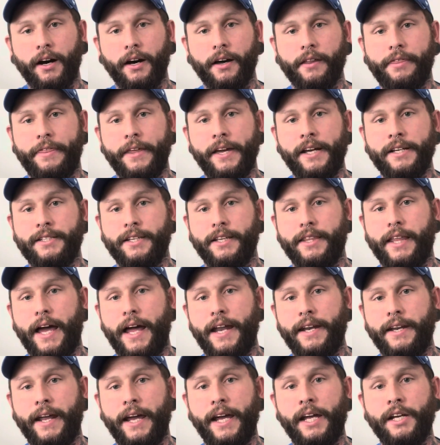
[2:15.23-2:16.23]
things of that
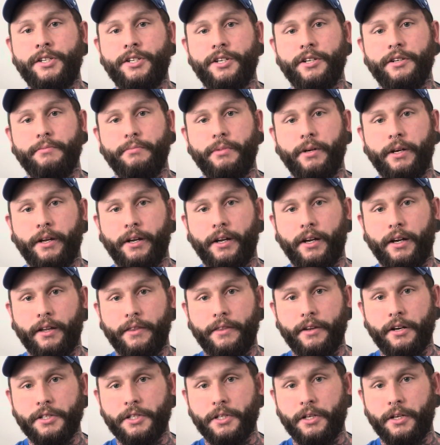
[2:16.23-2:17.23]
nature. But
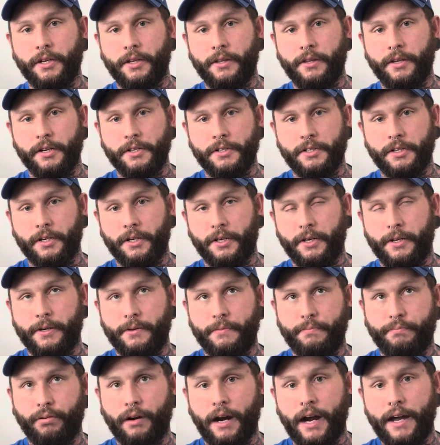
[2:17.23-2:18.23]
there's a
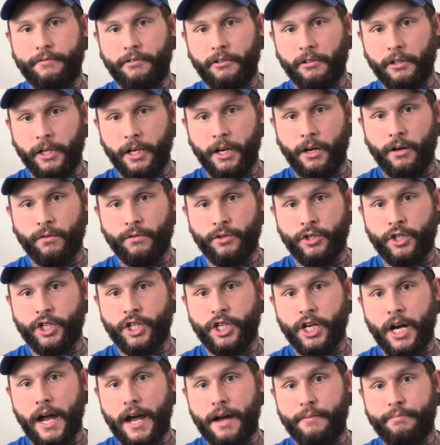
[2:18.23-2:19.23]
privately owned
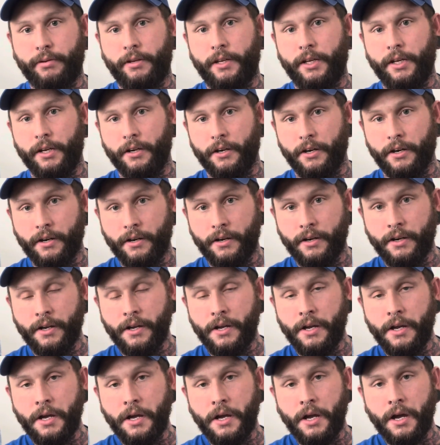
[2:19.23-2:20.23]
shop here.
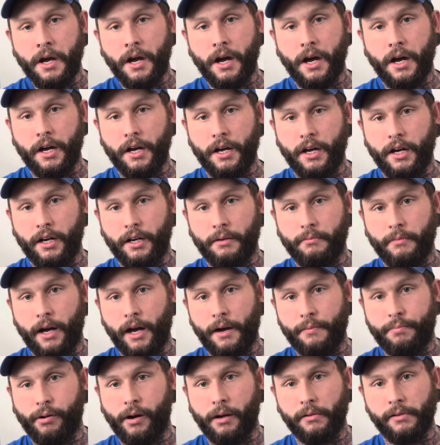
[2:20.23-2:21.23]

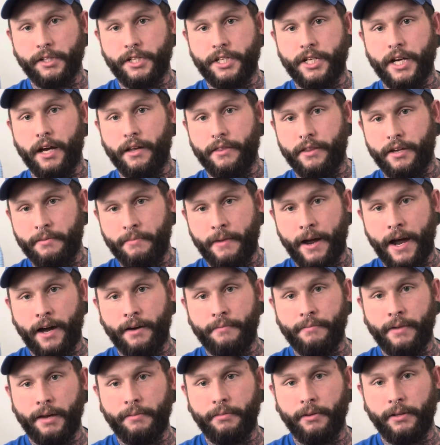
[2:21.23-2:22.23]
I'll probably shout them out
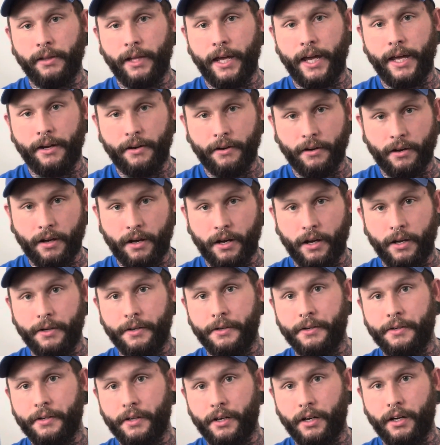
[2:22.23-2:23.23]
maybe later
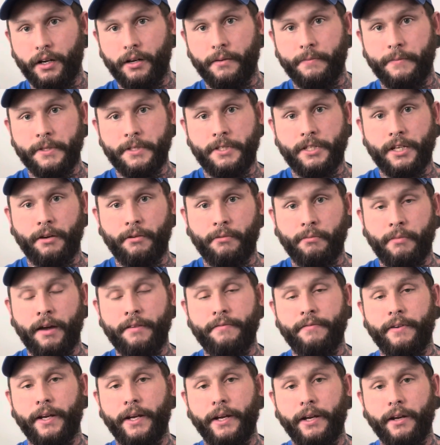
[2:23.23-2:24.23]
on in some of my
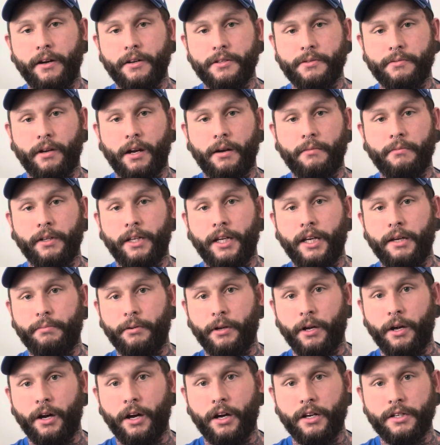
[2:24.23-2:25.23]
videos, but I'm gonna keep
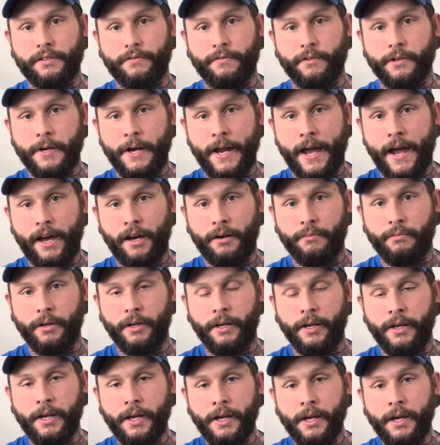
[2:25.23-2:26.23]
it hush for now.
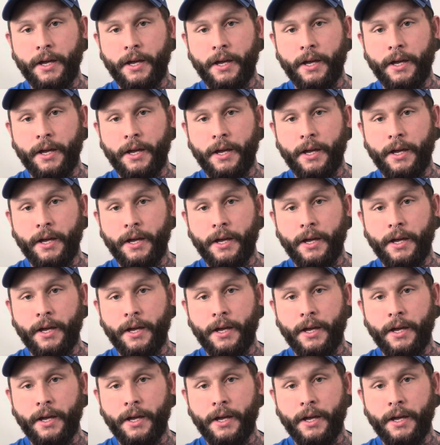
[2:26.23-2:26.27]
But